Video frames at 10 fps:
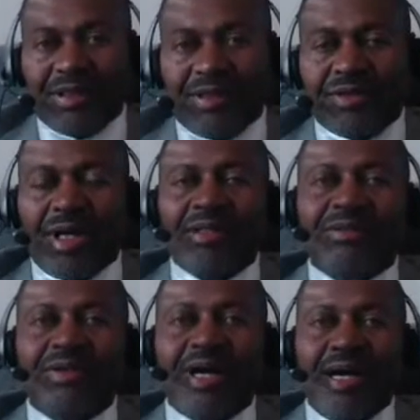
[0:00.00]
You
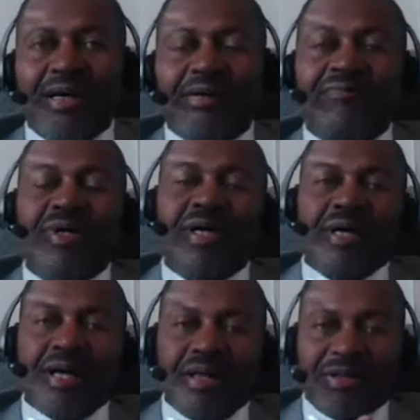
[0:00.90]
also have
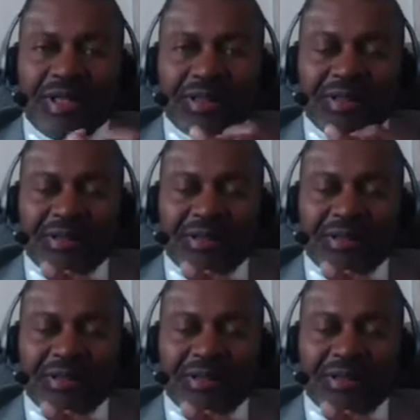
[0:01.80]
the